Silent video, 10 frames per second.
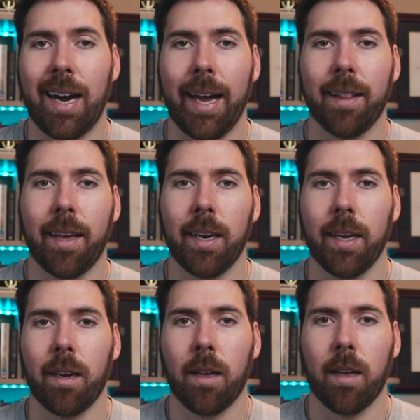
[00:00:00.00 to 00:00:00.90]
highlight
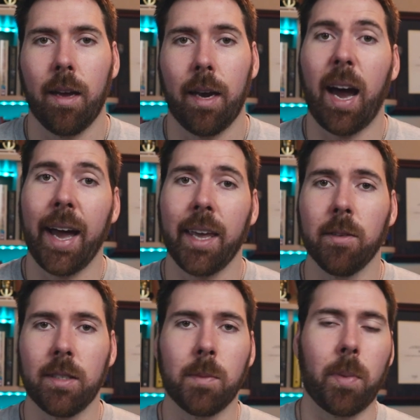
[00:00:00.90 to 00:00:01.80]
it and I
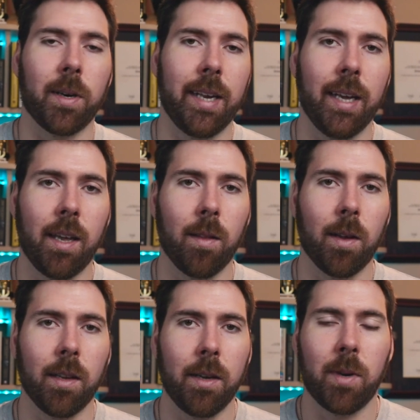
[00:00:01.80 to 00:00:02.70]
use this
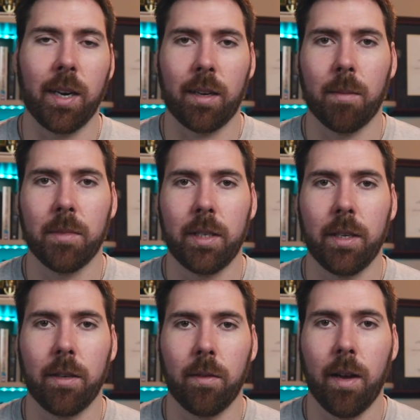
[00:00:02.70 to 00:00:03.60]
particularly when it comes
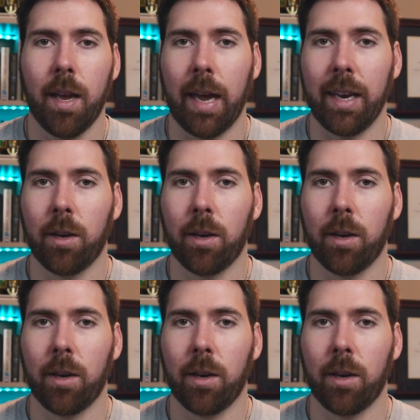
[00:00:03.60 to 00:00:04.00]
to any